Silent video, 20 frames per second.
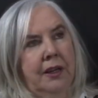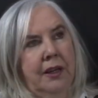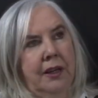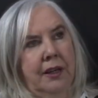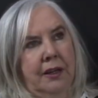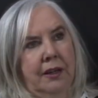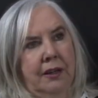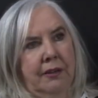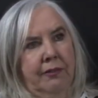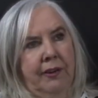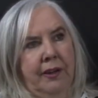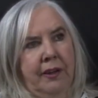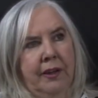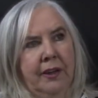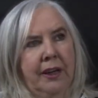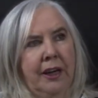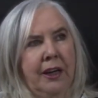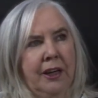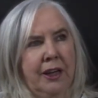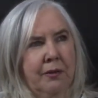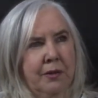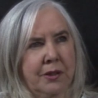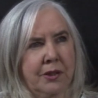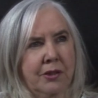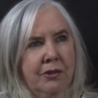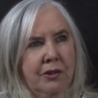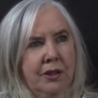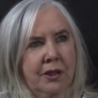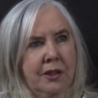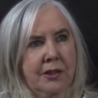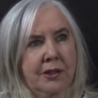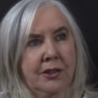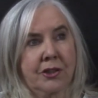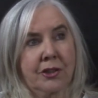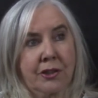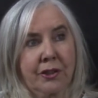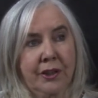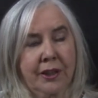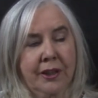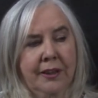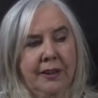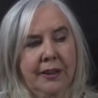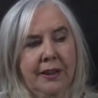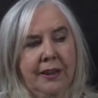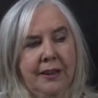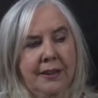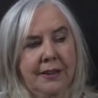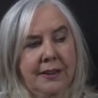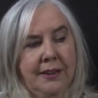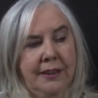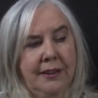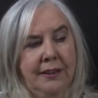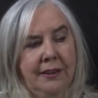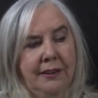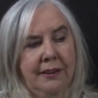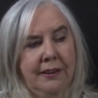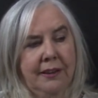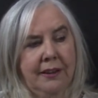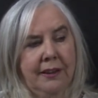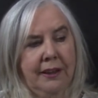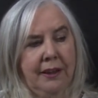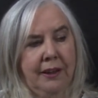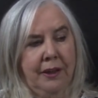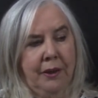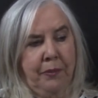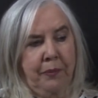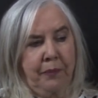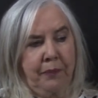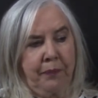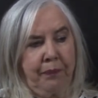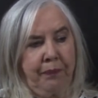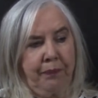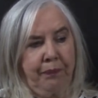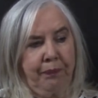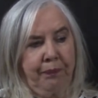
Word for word: Uh, Father Gallagher was another historian and he um,